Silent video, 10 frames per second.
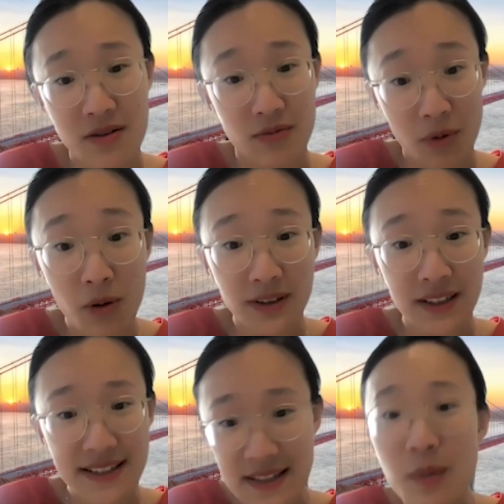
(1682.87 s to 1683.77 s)
enrolled
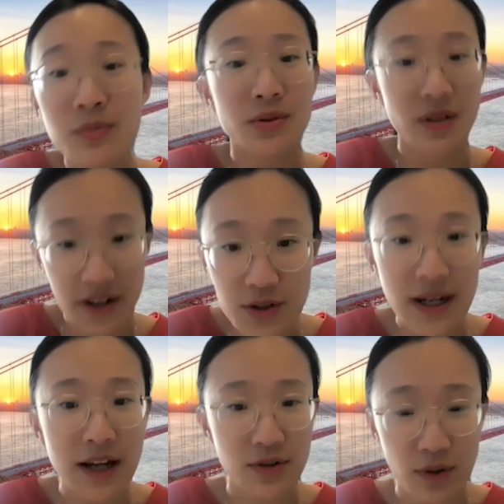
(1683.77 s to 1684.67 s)
in some sort of
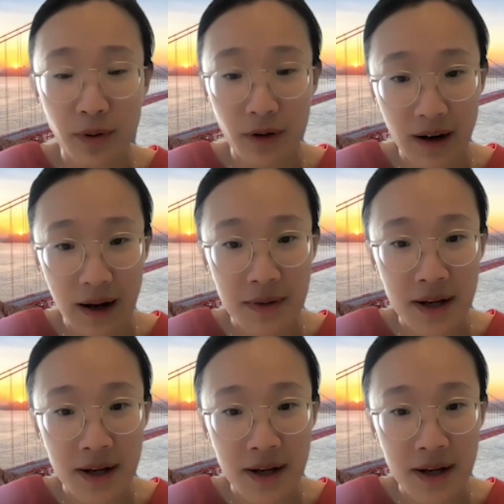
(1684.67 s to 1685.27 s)
educational program.